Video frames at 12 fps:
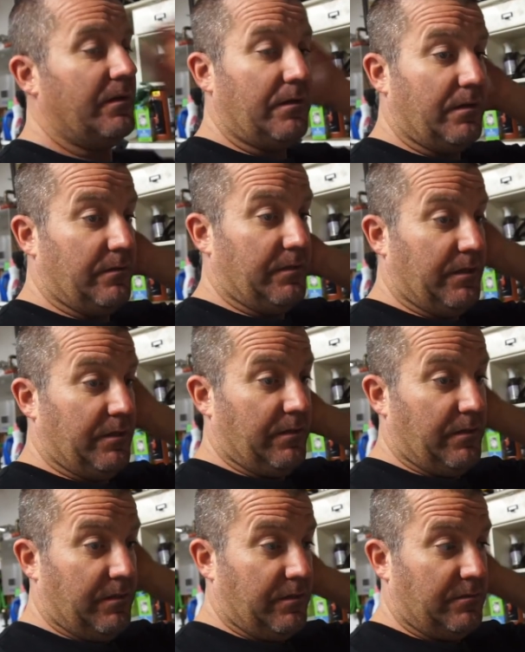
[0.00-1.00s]
and then
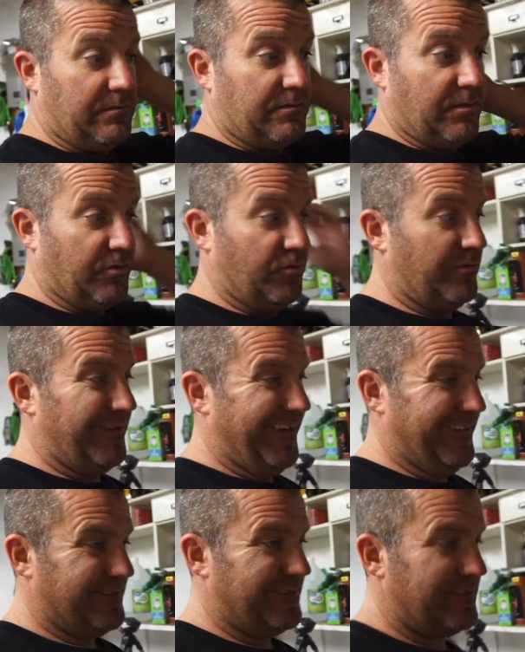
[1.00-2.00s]
uh, start doing
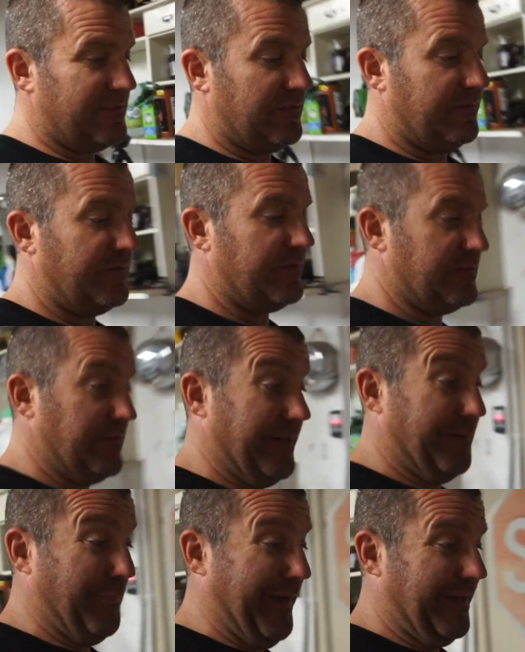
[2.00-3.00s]
lights and stuff, because I gotta
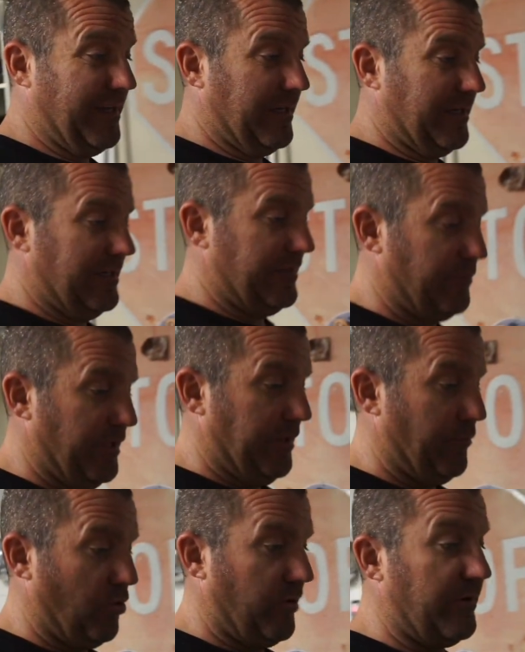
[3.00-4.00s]
pack, I gotta leave Monday
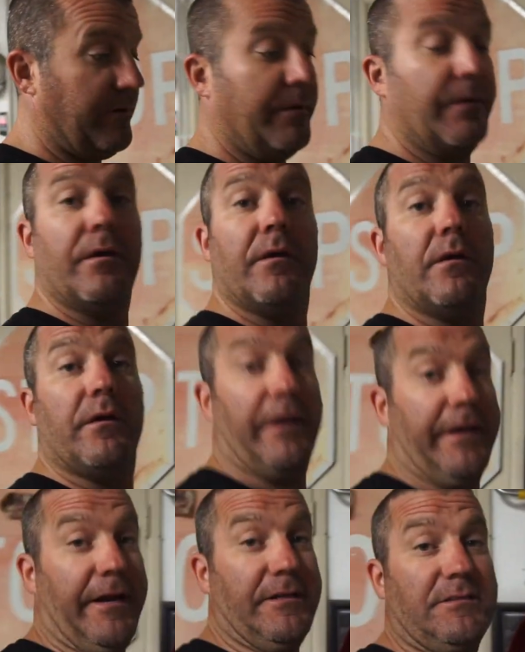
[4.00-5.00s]
morning.
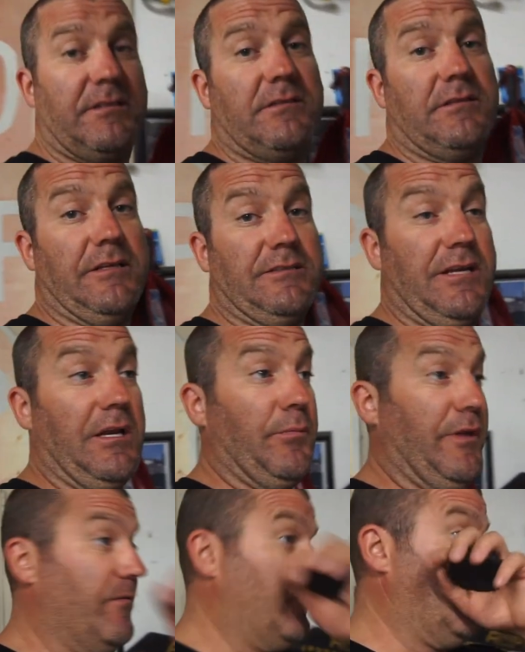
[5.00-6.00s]
Alright guys, that's gonna be
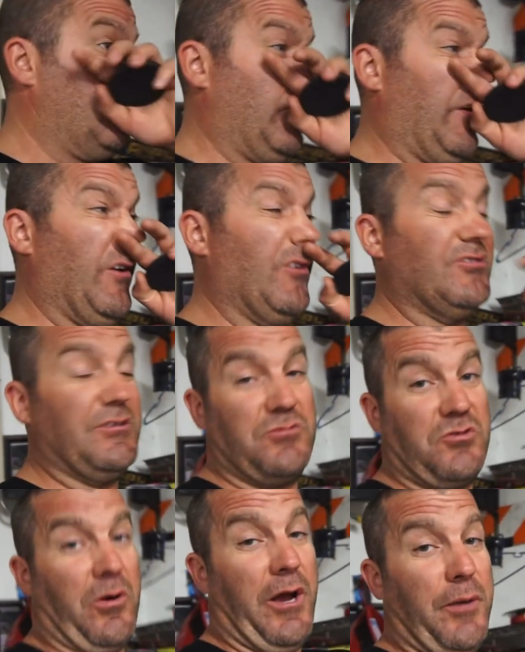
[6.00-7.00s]
it for this video.
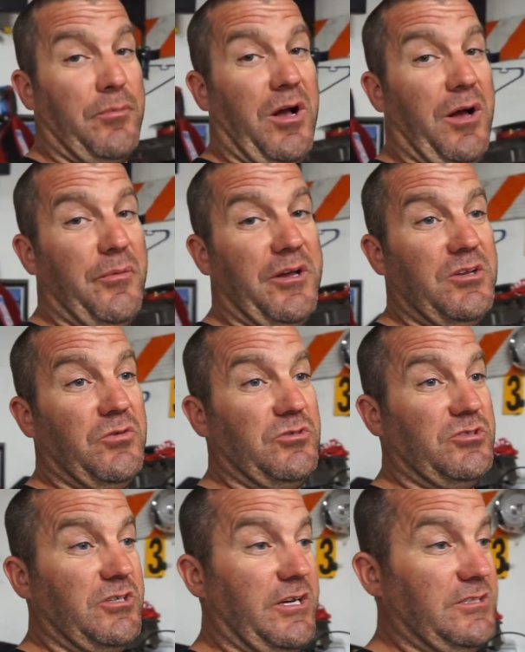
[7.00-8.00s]
Subscribe, comment, do
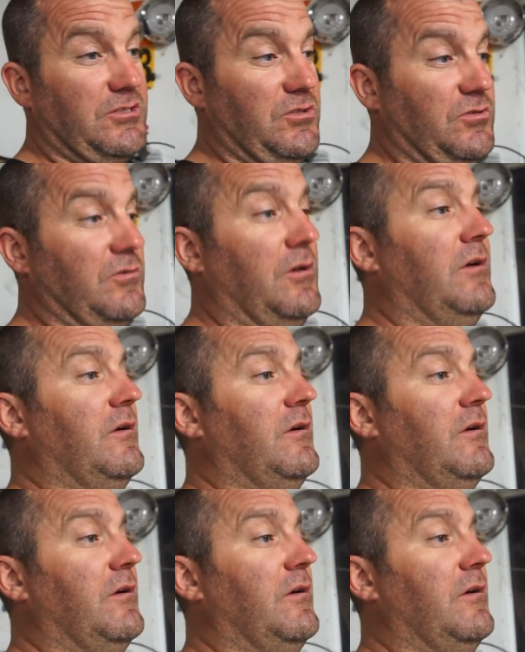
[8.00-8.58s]
what you guys do.